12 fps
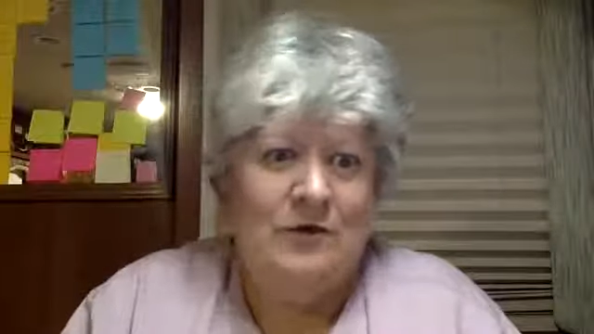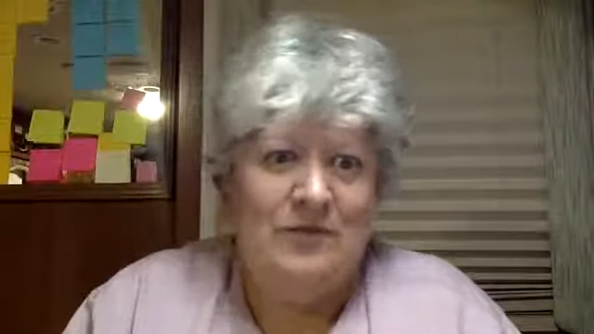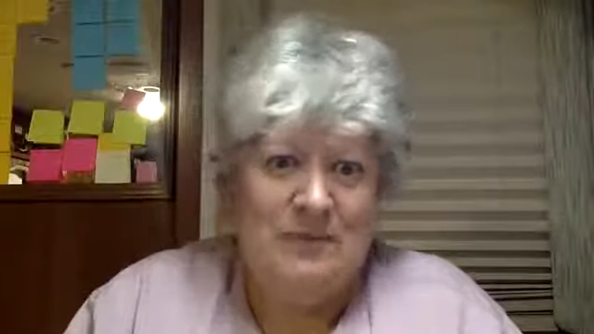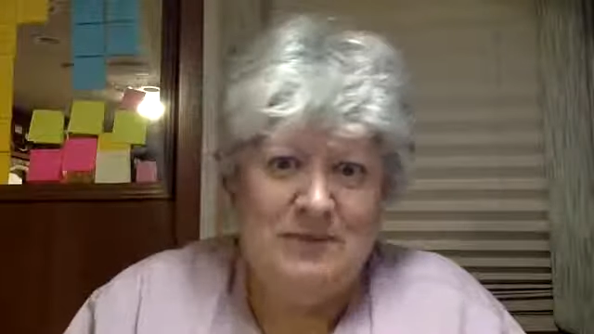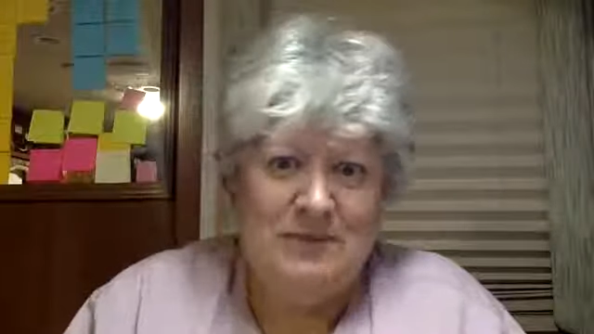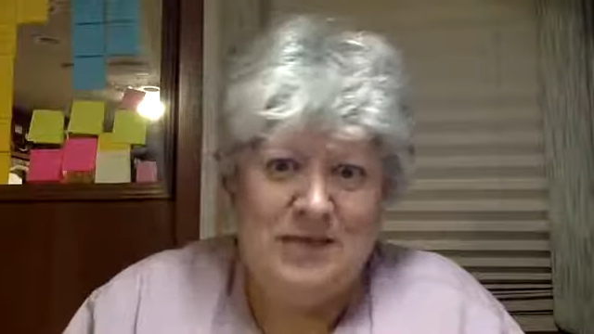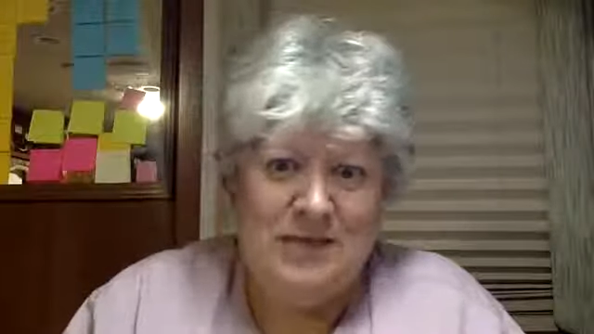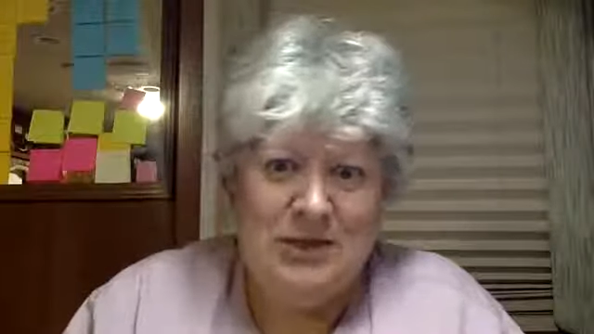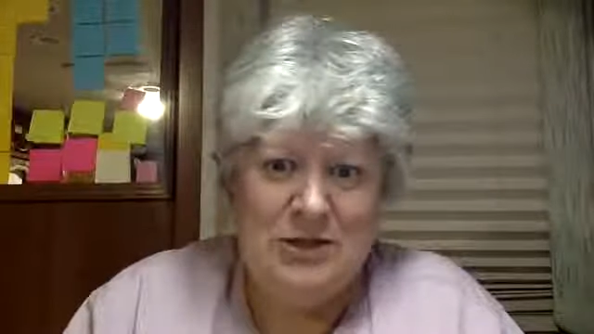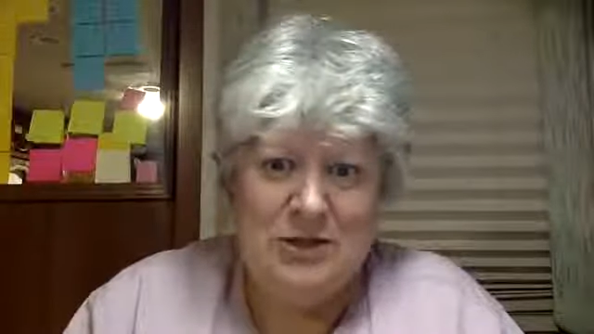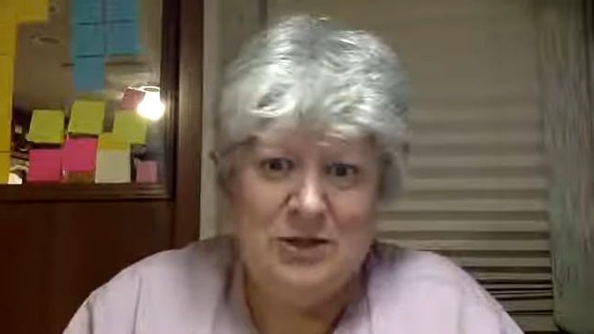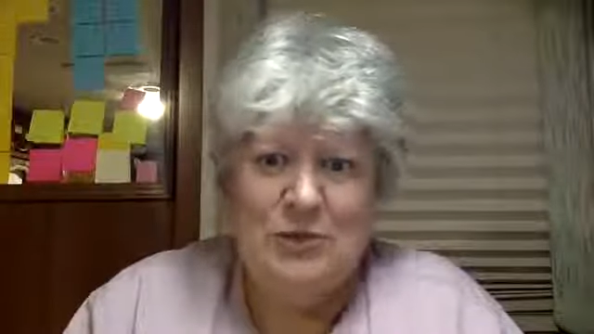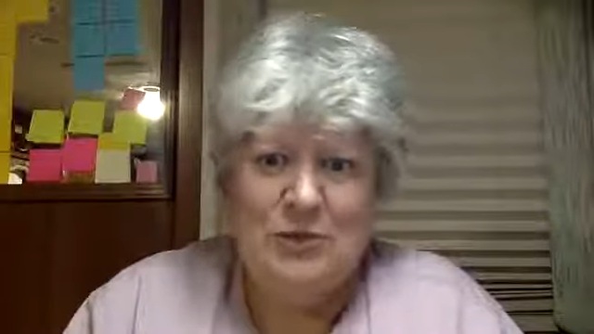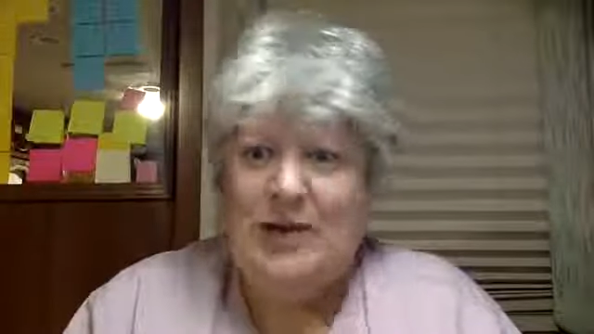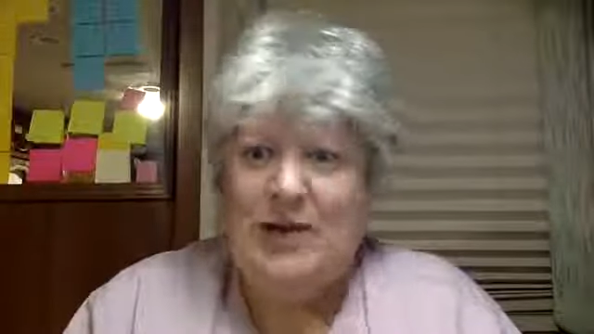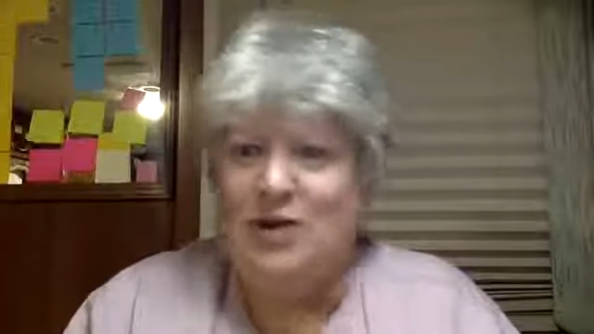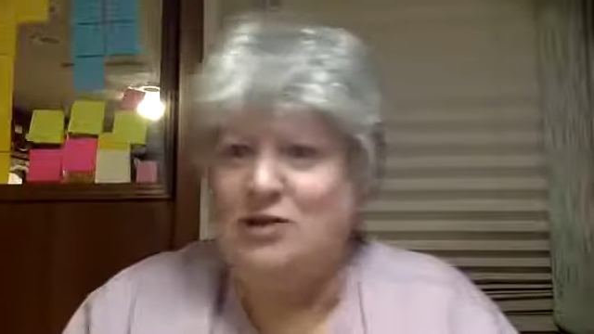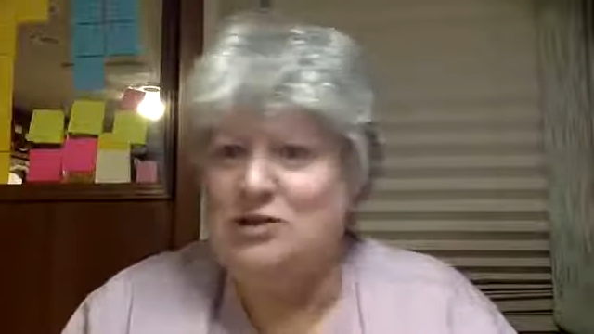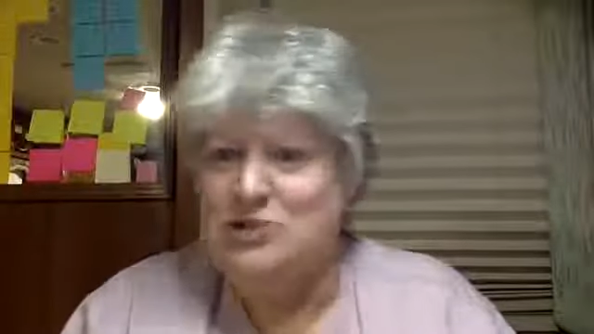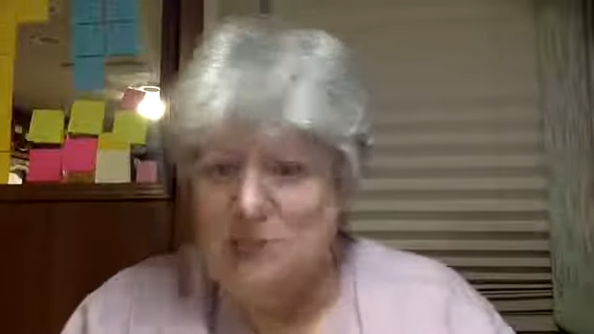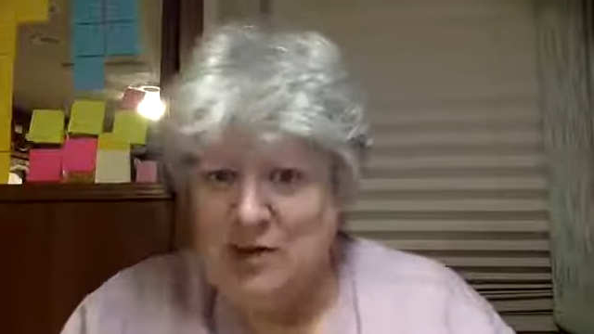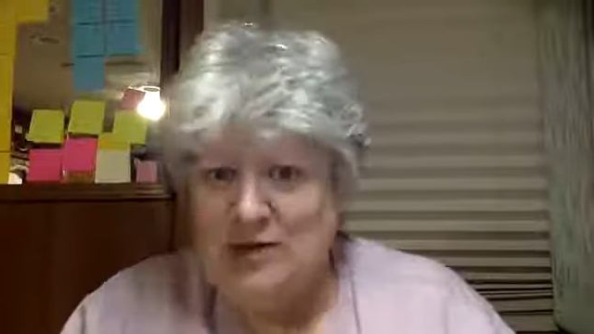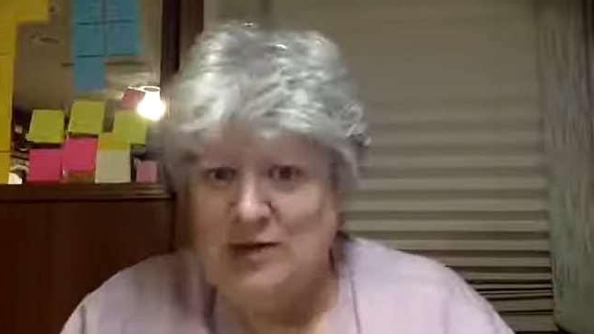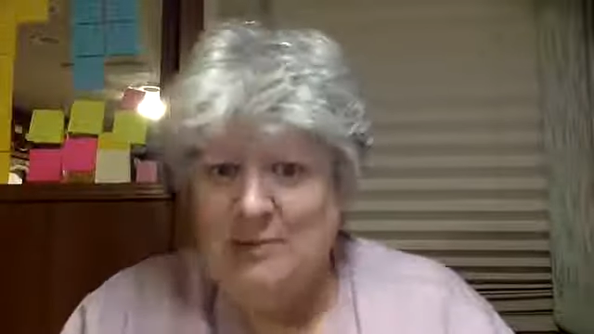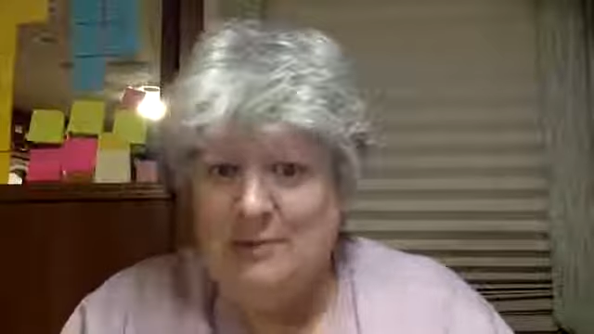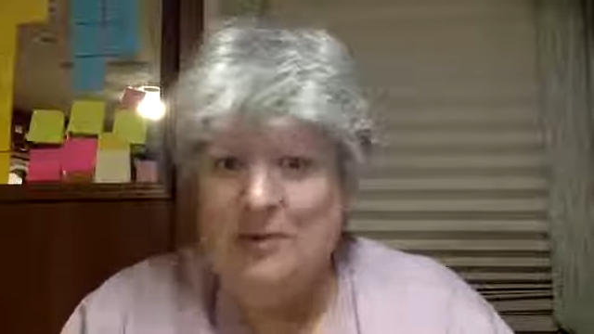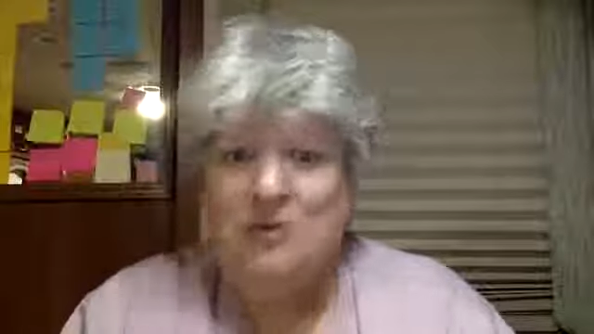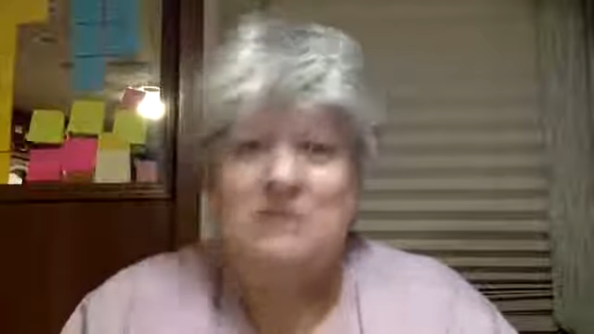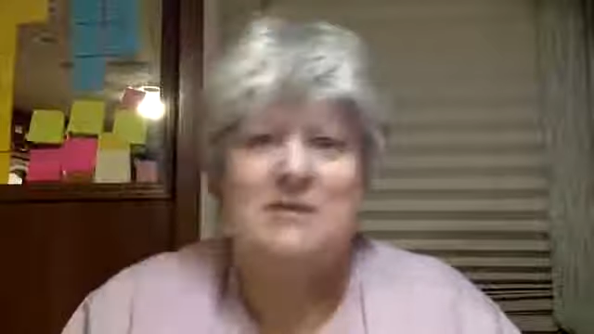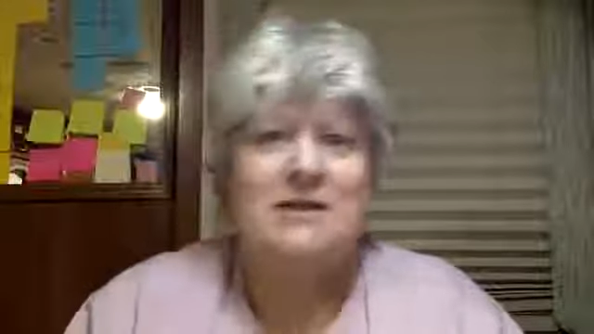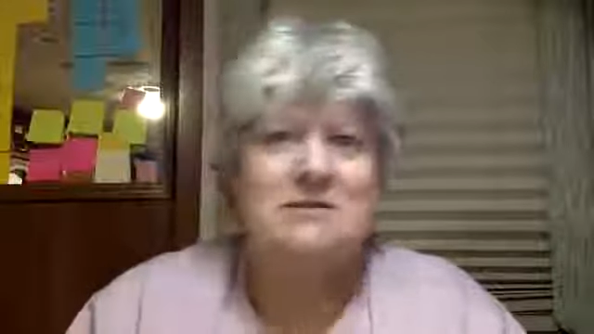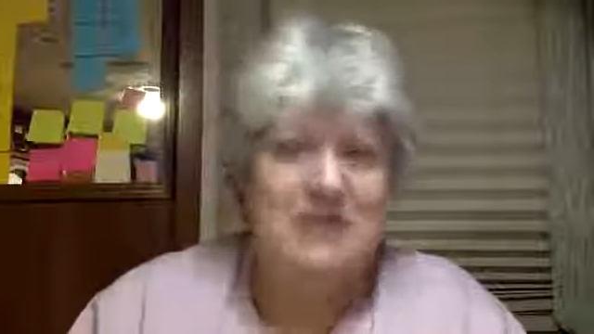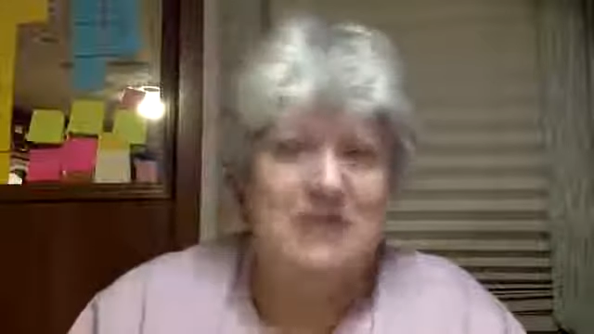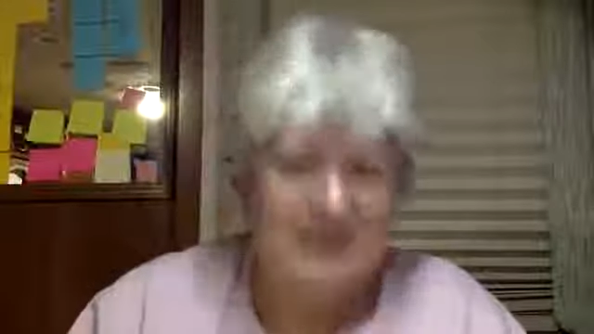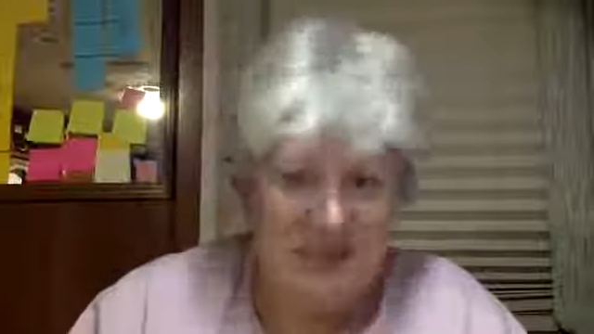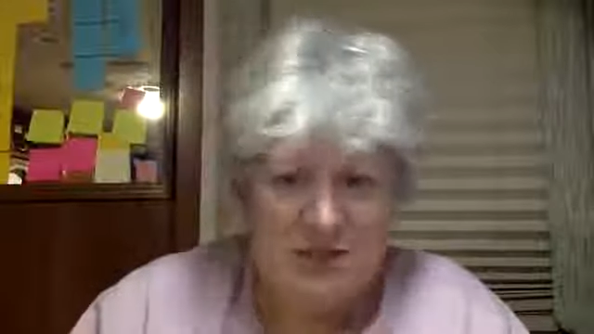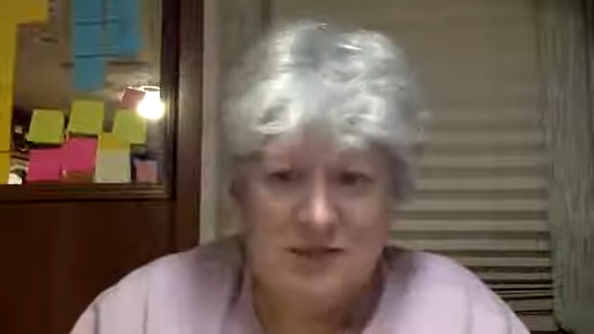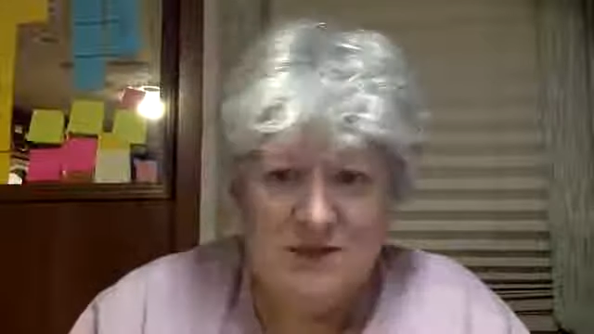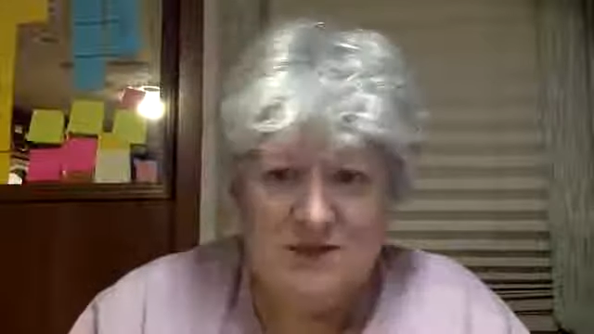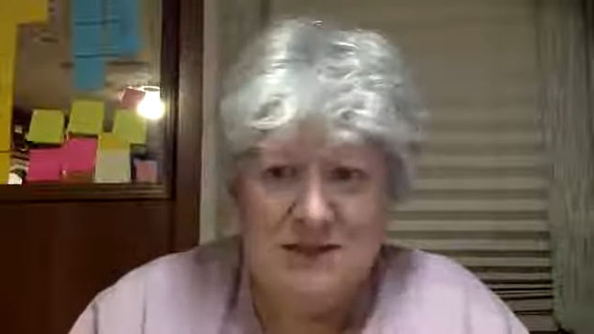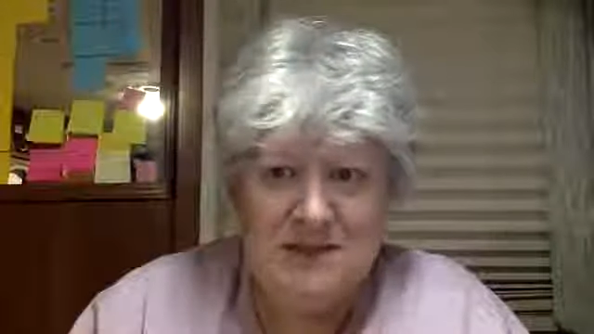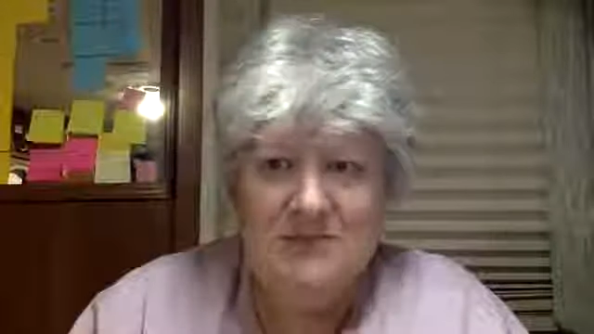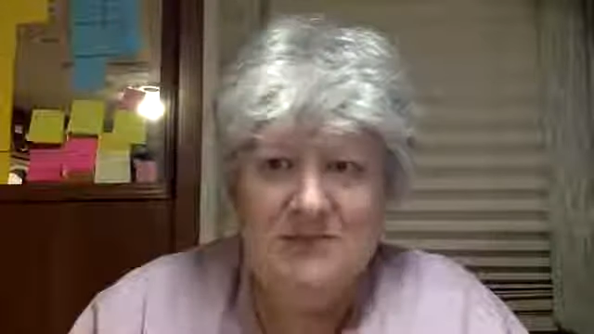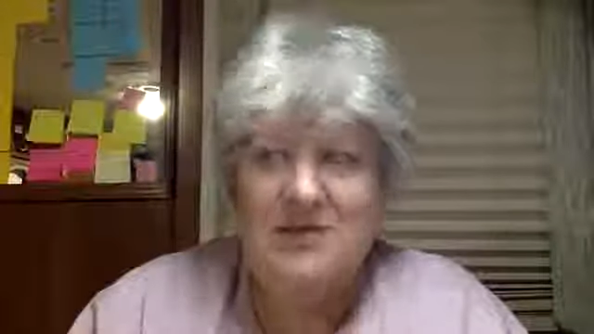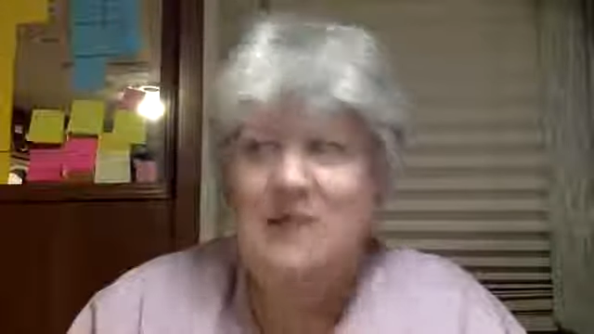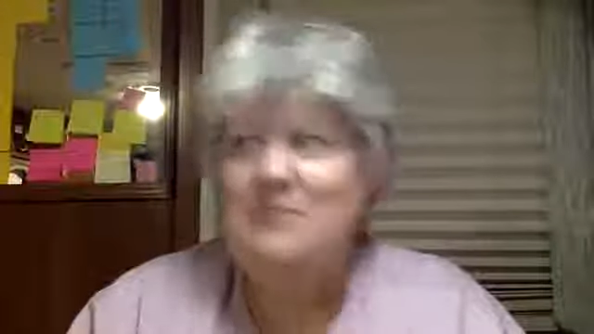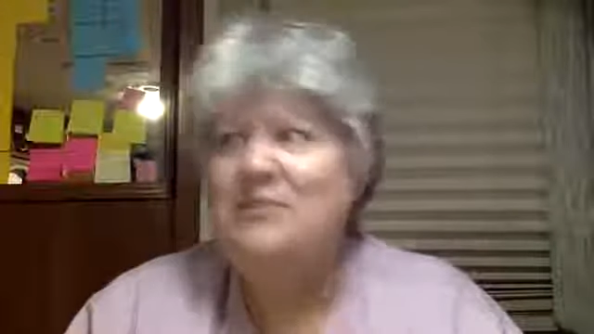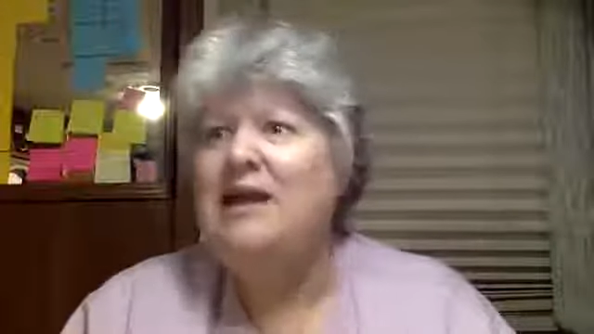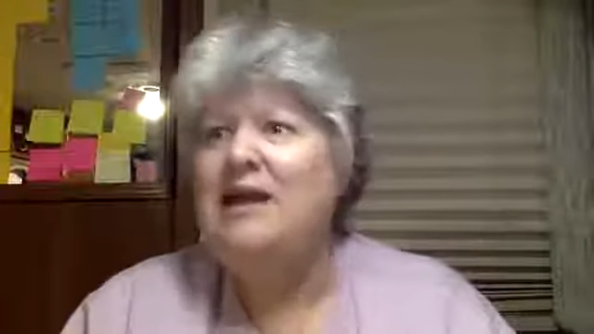members in the group, and got to know them, got to make some connections for some of them.